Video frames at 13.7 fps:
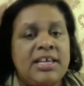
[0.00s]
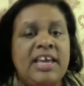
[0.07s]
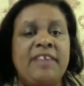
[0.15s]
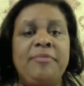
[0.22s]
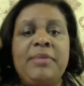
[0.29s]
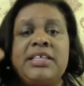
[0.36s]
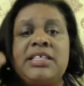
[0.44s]

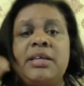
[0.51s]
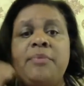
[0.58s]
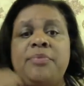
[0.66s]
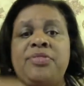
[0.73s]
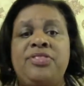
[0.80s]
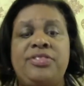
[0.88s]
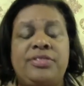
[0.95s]
Give me
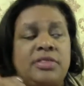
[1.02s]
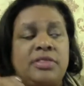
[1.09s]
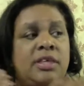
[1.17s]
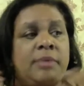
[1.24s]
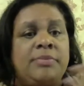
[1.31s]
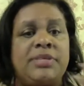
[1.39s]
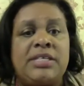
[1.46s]

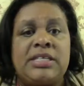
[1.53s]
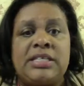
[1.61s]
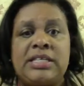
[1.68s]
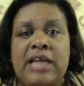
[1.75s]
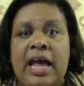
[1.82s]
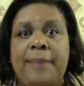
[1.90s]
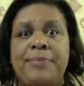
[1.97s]
some
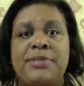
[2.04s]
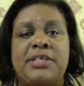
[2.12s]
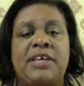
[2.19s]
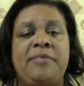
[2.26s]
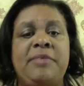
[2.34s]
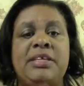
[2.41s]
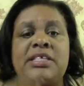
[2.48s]
steps.
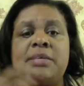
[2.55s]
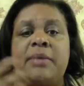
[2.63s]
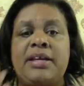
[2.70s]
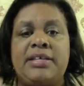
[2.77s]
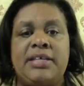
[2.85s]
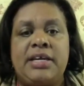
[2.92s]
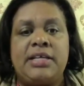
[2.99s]
Give me some
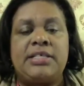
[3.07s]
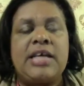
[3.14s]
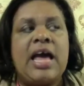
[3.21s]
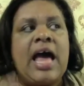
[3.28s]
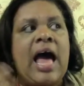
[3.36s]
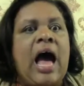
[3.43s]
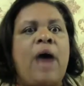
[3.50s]
ideas.
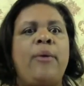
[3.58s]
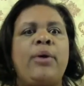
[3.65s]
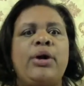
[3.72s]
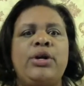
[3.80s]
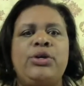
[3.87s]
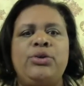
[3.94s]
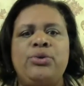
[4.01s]
How
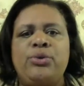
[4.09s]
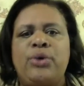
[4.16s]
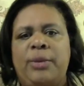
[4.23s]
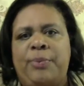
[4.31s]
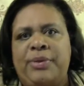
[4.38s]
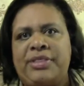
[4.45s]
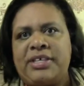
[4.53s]
are
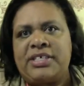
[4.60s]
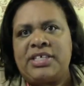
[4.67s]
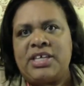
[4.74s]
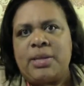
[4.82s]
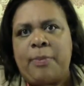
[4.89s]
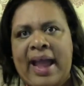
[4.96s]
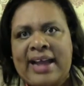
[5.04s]
you going to
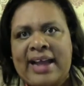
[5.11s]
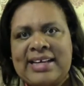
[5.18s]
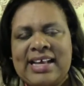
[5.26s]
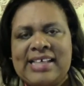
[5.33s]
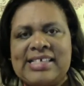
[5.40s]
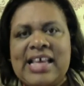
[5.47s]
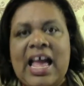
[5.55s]
put this in
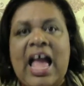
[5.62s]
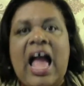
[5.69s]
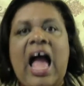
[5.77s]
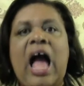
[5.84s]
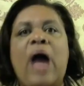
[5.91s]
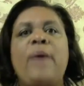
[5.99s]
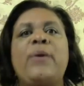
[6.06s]
practice?
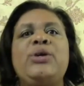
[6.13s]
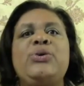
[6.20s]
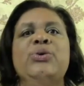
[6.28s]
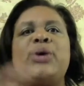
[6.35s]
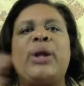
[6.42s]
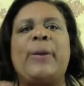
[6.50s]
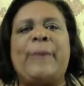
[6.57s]
How are
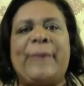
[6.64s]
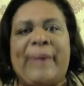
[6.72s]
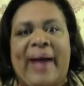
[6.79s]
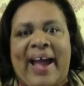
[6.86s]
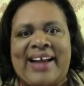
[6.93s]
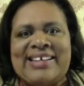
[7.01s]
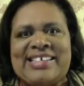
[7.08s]
you going to
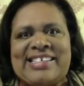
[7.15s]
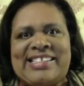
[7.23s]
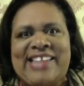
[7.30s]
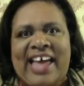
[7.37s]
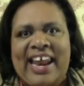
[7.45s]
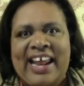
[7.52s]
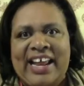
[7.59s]

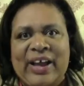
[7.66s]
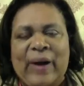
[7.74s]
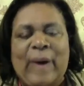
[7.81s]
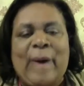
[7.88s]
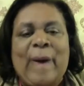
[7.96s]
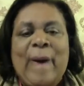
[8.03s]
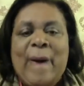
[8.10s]
practice letting
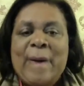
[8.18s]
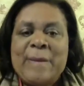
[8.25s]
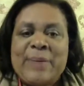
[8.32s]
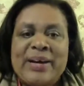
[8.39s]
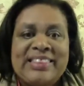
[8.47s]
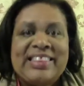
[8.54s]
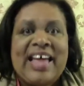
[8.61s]
go?
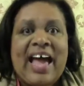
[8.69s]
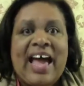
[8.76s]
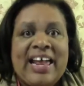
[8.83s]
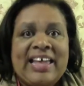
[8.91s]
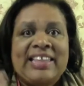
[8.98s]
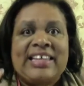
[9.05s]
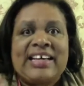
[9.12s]
Put
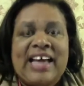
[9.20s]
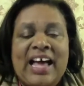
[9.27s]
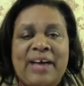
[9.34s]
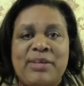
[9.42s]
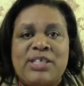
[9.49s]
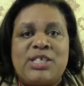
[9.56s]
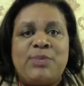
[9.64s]
that in the
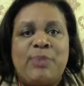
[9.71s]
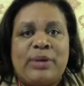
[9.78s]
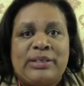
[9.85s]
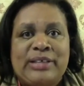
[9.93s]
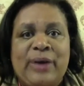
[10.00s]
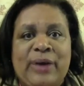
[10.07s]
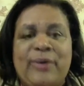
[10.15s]
comments
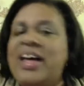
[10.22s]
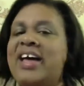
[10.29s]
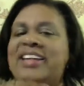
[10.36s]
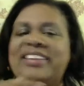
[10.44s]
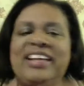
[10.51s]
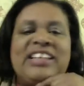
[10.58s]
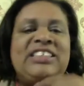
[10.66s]
below.
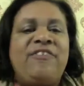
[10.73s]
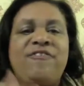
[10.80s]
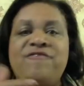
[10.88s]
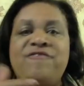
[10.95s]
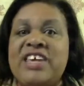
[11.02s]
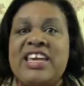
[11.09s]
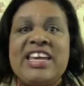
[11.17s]
Let's
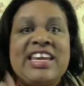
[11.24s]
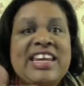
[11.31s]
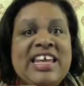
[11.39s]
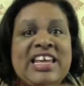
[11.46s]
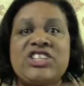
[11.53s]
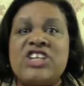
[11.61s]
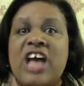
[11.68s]
feed
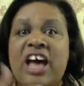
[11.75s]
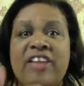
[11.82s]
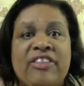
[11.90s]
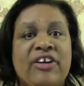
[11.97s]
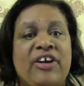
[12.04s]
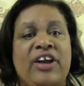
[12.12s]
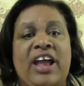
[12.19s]
each
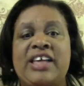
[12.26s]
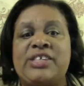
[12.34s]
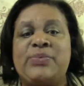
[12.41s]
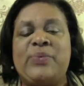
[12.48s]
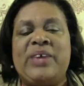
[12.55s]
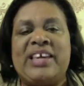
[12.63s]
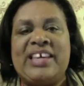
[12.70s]
other
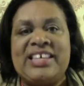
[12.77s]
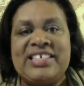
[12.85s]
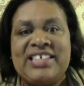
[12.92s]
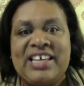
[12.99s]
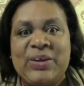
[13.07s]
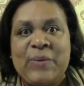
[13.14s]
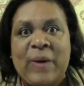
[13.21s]
as we
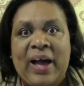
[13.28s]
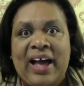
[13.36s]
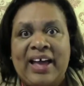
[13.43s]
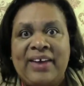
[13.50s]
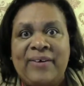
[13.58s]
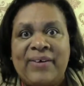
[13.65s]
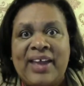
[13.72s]
continue
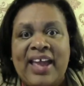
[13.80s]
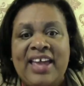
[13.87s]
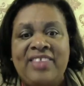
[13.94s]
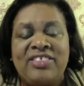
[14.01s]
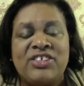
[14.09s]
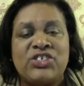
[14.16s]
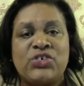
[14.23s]
on,
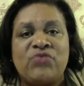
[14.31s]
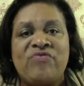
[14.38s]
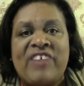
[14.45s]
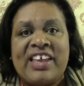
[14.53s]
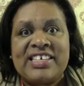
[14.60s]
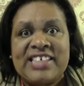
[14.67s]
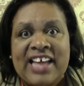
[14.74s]
okay?
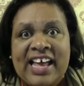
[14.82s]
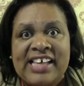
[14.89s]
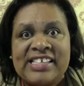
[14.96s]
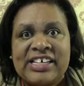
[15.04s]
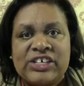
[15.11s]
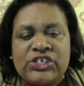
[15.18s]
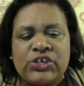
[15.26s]
This
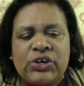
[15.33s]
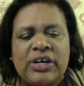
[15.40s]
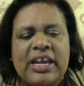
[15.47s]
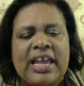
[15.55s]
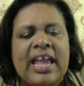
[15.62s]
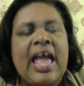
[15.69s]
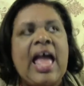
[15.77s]
fantastic
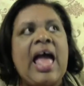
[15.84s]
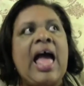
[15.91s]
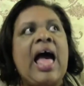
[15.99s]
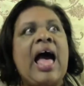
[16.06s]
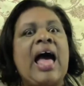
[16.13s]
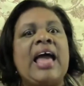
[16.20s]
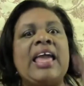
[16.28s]
journey.
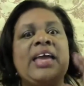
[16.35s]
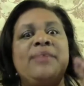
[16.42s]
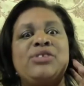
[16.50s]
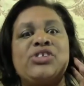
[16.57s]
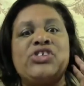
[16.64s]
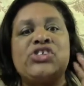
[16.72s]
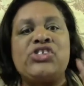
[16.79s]
I
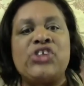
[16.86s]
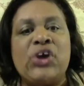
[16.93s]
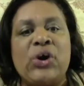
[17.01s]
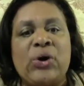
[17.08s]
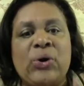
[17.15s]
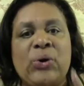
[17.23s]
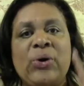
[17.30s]
am
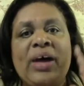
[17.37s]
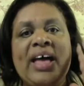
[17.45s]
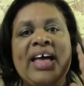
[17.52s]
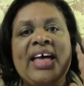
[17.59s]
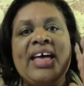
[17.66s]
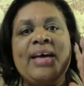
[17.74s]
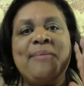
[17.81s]
so
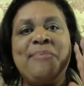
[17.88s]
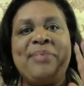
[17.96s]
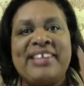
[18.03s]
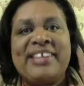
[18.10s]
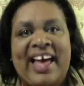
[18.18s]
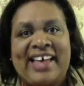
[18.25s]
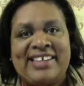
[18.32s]

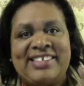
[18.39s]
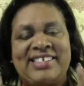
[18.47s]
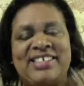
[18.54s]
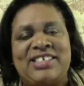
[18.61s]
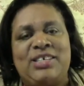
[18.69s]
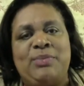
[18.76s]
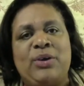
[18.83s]

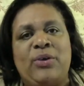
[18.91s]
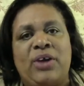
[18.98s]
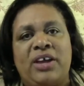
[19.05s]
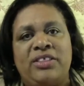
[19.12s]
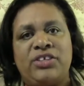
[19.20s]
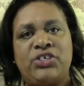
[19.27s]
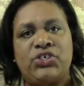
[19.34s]
blessed to be
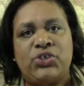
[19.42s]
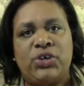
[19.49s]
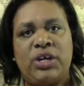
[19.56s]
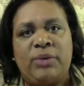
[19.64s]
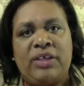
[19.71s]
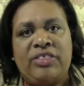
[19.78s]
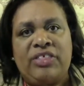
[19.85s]
going on this
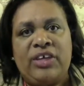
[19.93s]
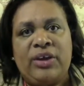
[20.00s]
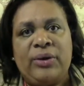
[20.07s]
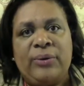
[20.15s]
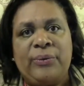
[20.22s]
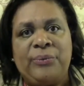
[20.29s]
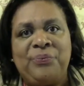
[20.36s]
journey with
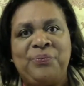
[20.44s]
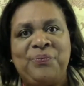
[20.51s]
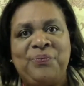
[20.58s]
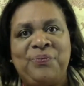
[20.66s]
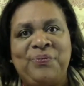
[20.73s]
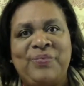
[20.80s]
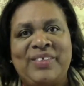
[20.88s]
you.
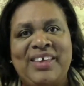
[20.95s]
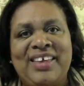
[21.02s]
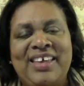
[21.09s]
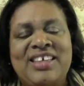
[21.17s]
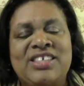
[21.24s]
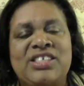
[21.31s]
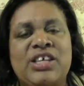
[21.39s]

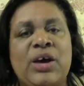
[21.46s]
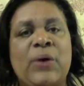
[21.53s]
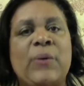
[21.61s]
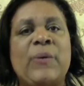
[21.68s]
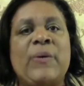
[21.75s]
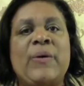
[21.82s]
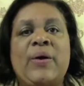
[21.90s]
So